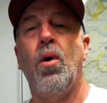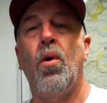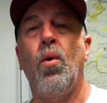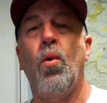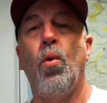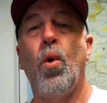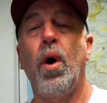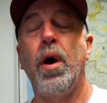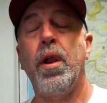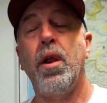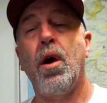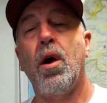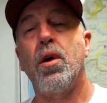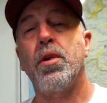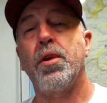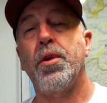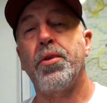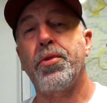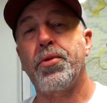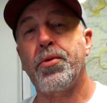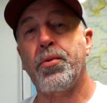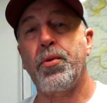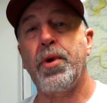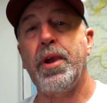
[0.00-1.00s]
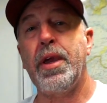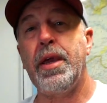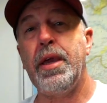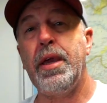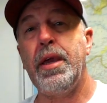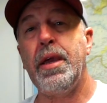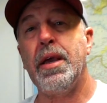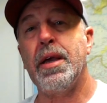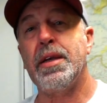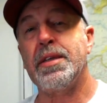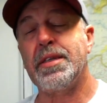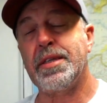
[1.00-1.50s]
What are the
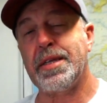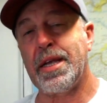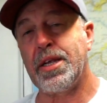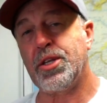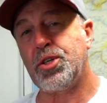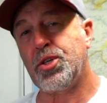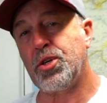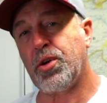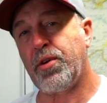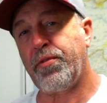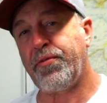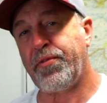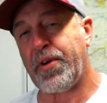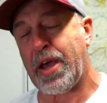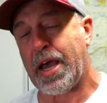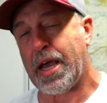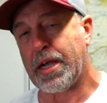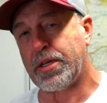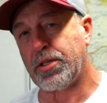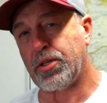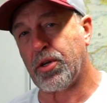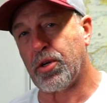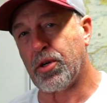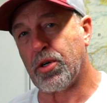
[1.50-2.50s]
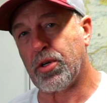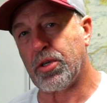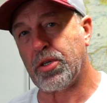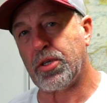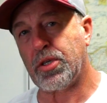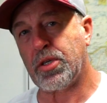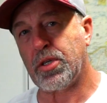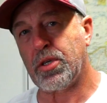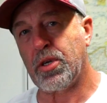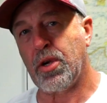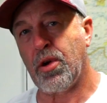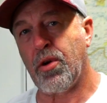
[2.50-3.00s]
3 essential
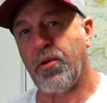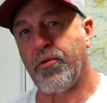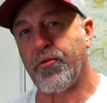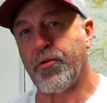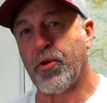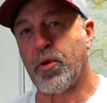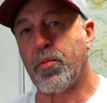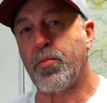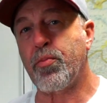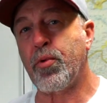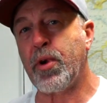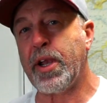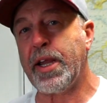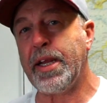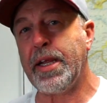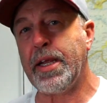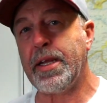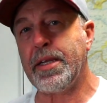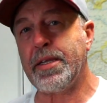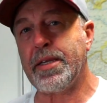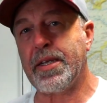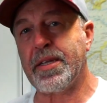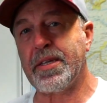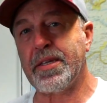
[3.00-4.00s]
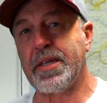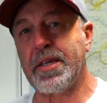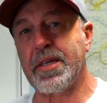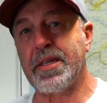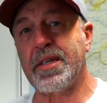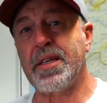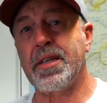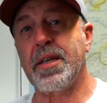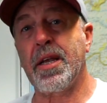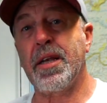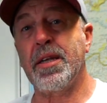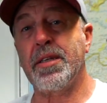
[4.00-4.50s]
factors for breeding
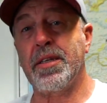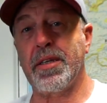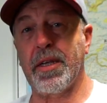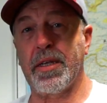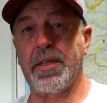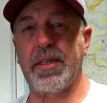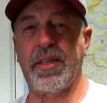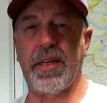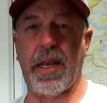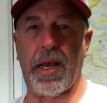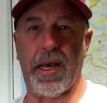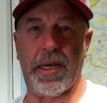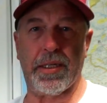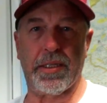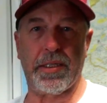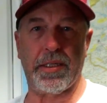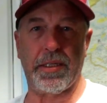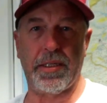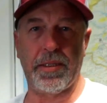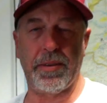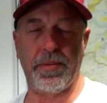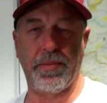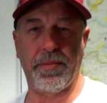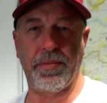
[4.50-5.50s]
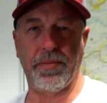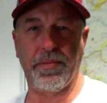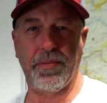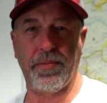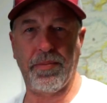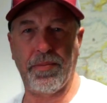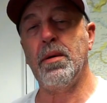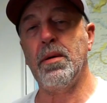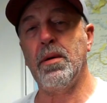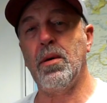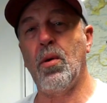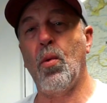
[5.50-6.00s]
discus success?
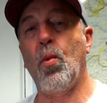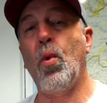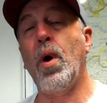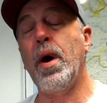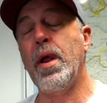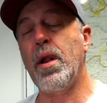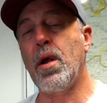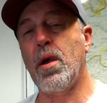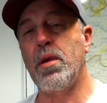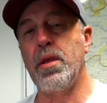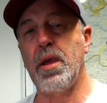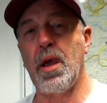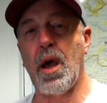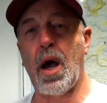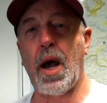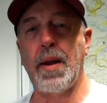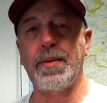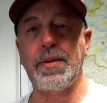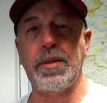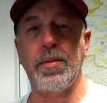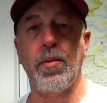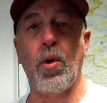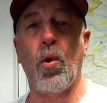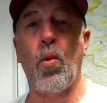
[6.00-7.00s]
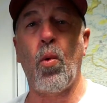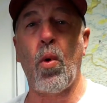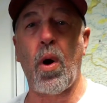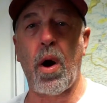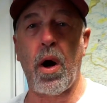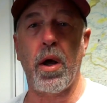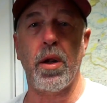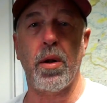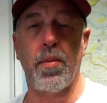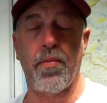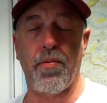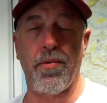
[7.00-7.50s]
What are the optimal
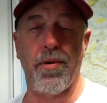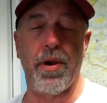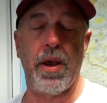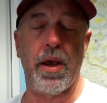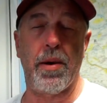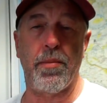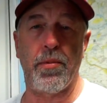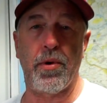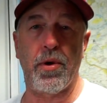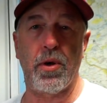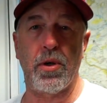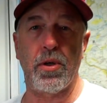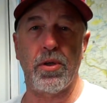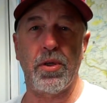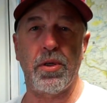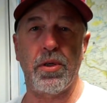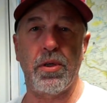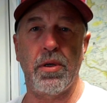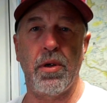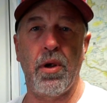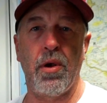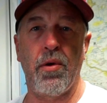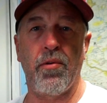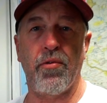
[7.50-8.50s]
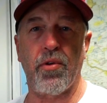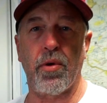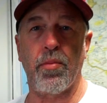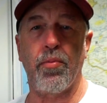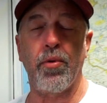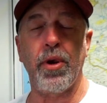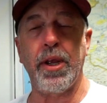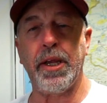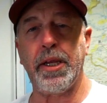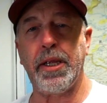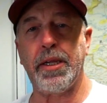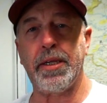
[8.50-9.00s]
water parameters for
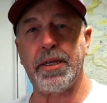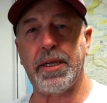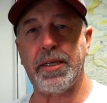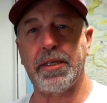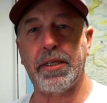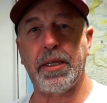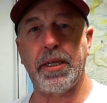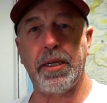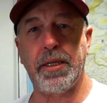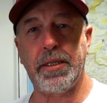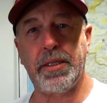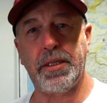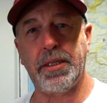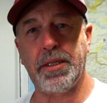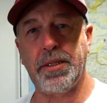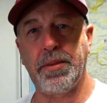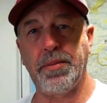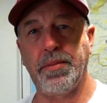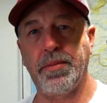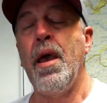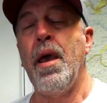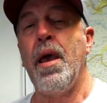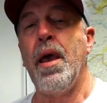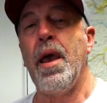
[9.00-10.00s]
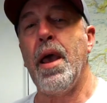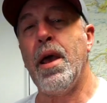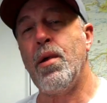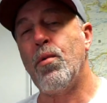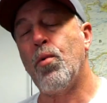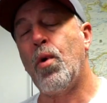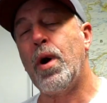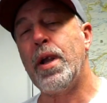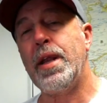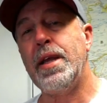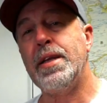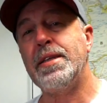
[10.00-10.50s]
breeding discus? And
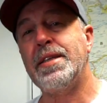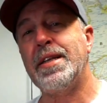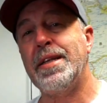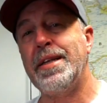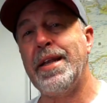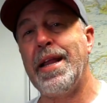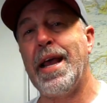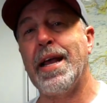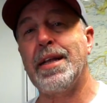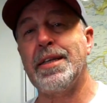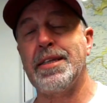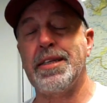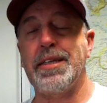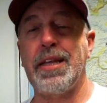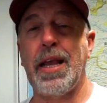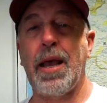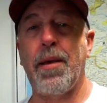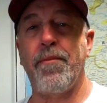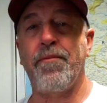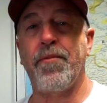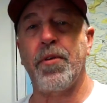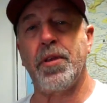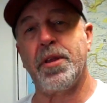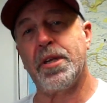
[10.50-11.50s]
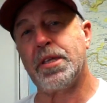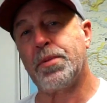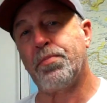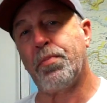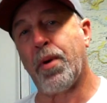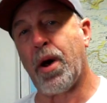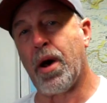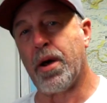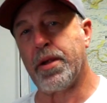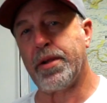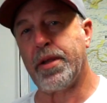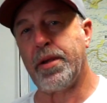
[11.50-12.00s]
what is the next step for this
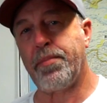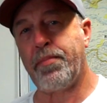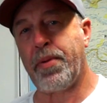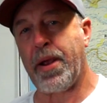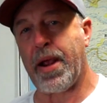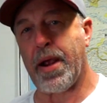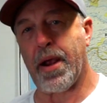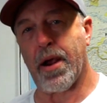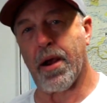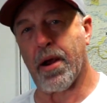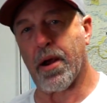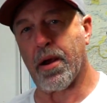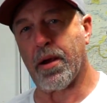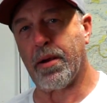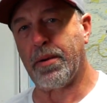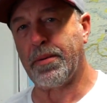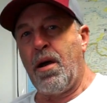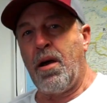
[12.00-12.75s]
bonded pair?